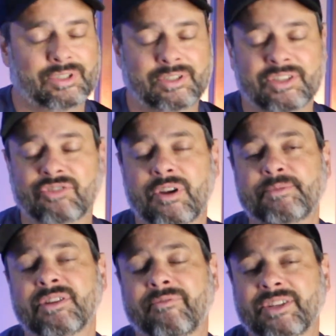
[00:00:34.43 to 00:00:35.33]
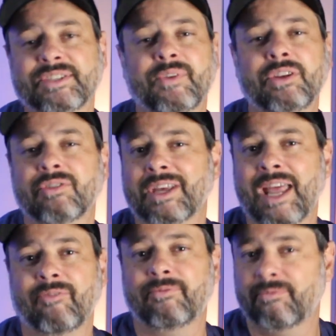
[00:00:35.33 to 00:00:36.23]
The description of this video, you can
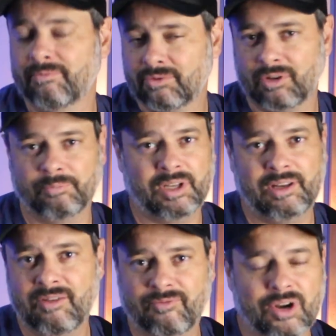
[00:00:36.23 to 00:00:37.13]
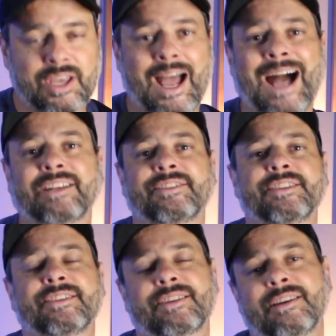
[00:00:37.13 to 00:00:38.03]
have completely free
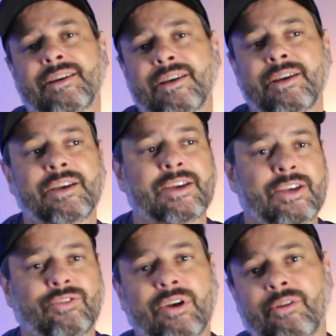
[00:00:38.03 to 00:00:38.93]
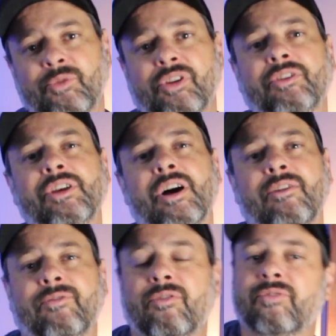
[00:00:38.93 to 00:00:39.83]
access to a community
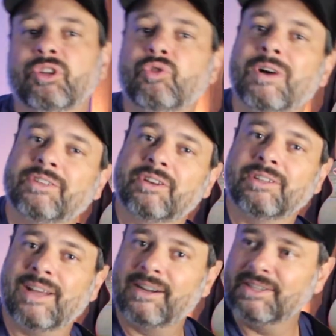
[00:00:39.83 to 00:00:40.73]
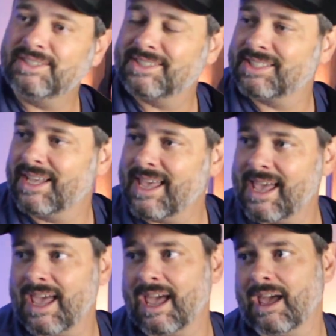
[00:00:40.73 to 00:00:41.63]
of over 200 guitarists,
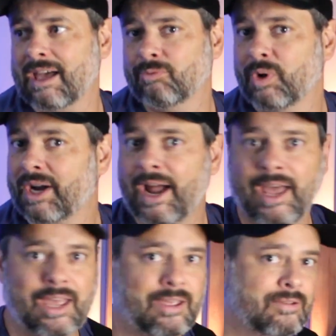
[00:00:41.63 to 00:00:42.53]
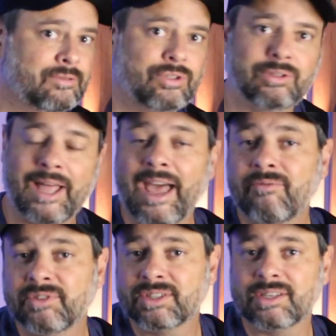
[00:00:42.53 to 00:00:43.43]
and where I do
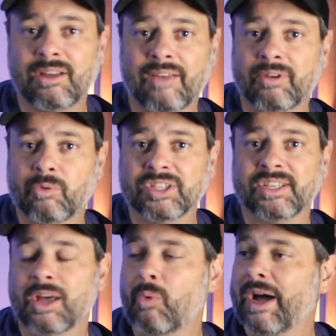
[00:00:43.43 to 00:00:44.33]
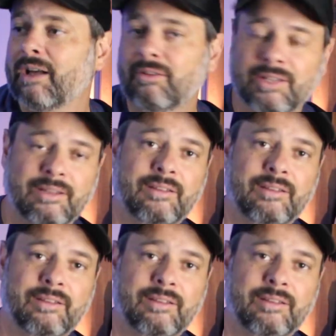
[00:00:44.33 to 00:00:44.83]
lives every once in a while.